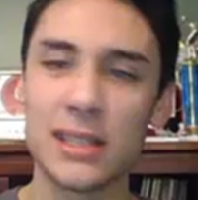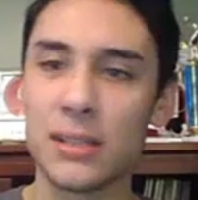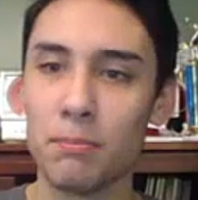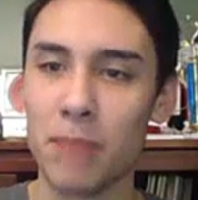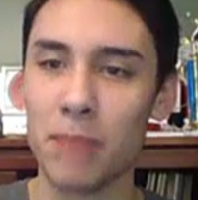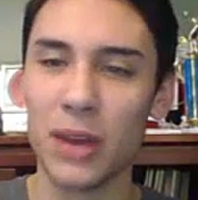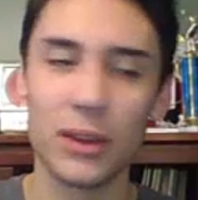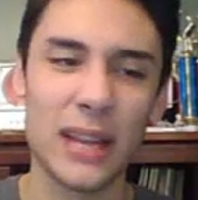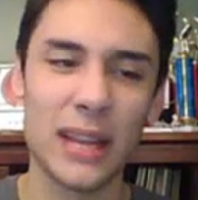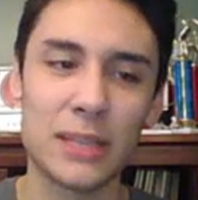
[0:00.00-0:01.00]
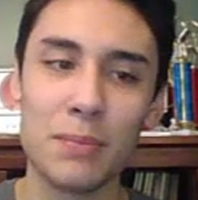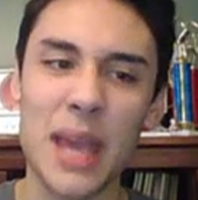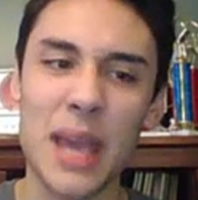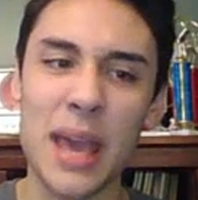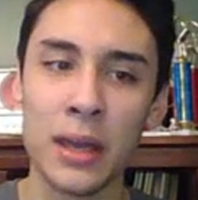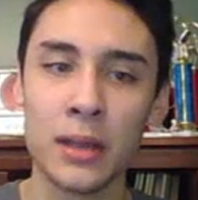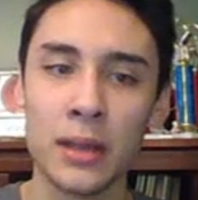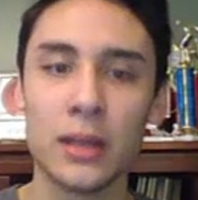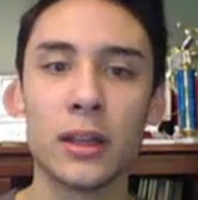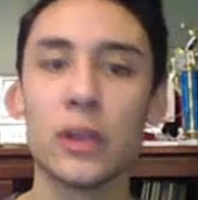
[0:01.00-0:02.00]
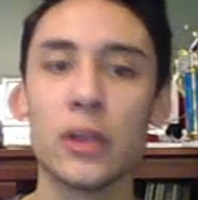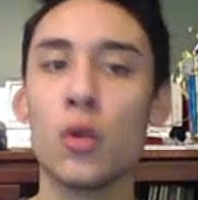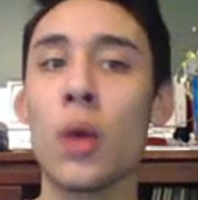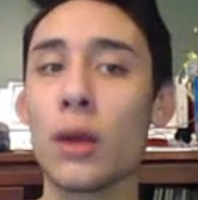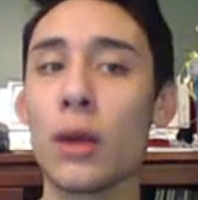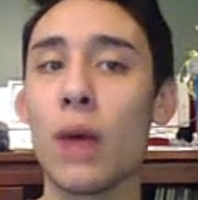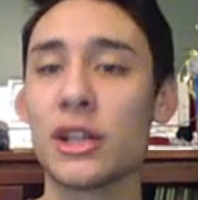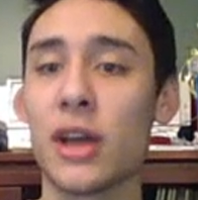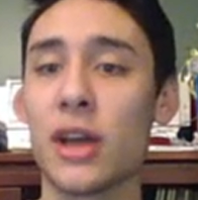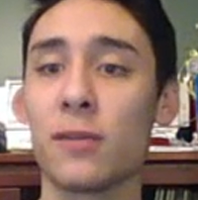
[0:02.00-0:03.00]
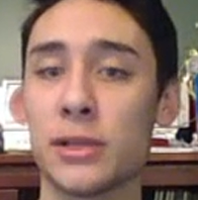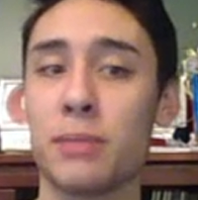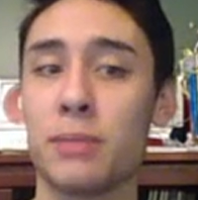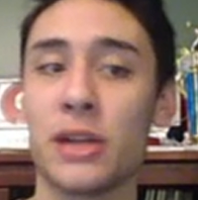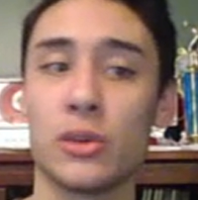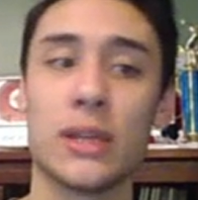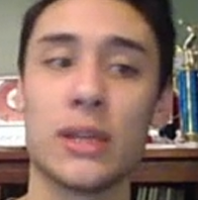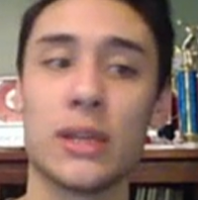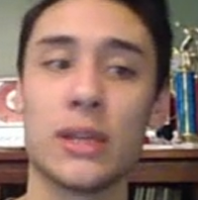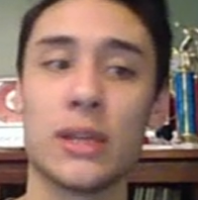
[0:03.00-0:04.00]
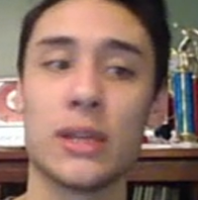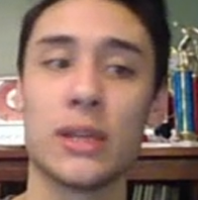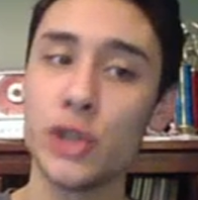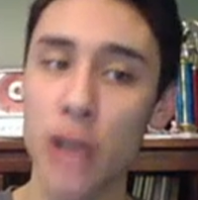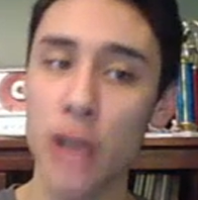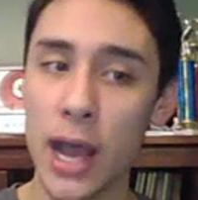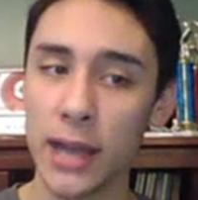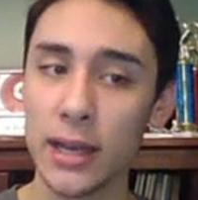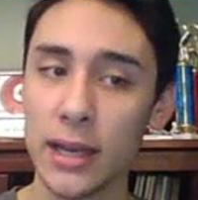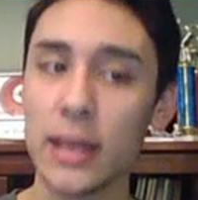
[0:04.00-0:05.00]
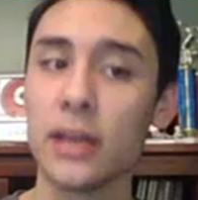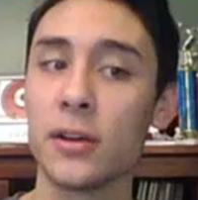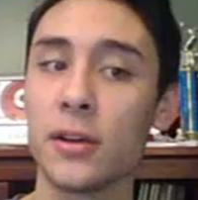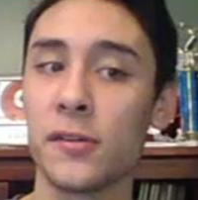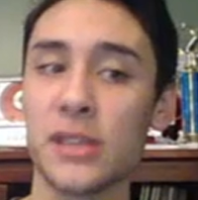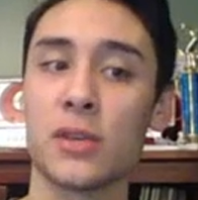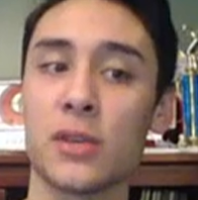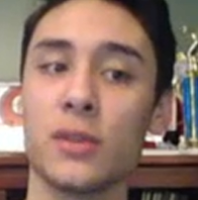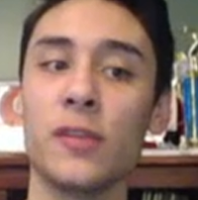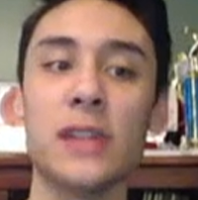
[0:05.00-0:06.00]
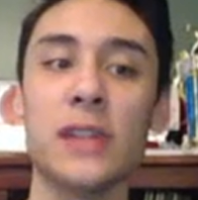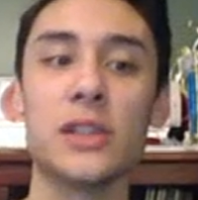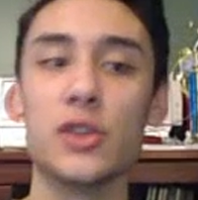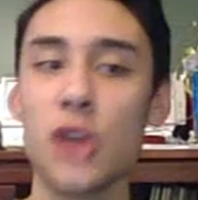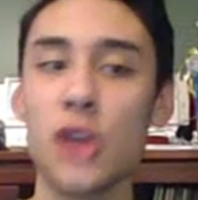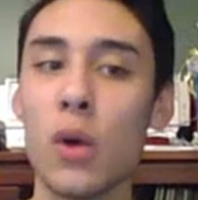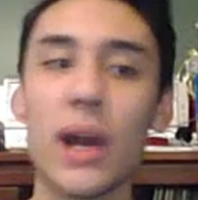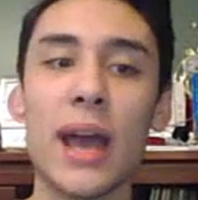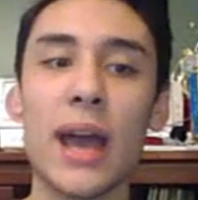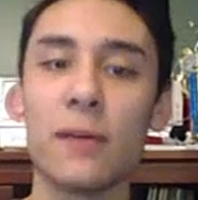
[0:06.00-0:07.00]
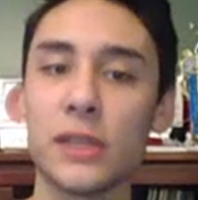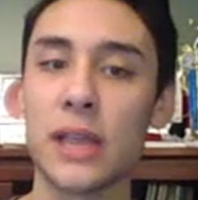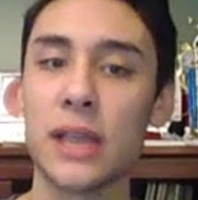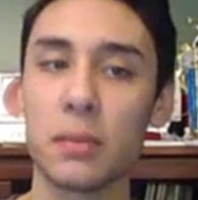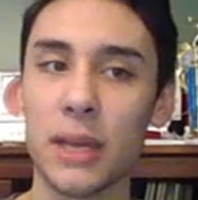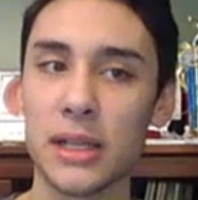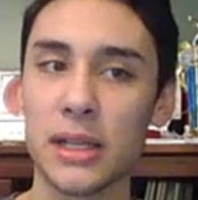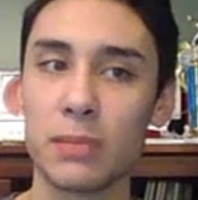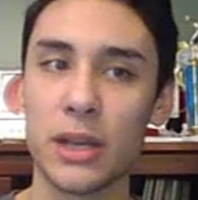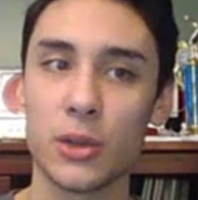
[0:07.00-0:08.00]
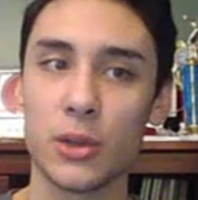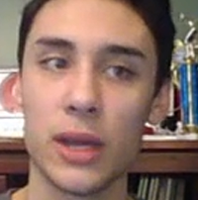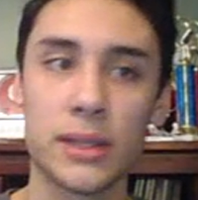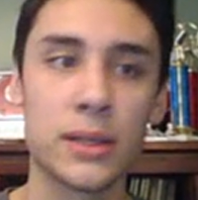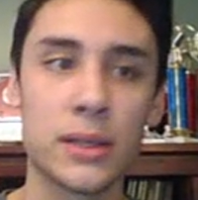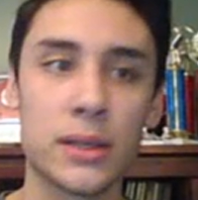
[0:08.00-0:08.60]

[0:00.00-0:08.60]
meh, you want to watch out for special attacks. You shine in your physical defense. You don't want to have to take many special hits.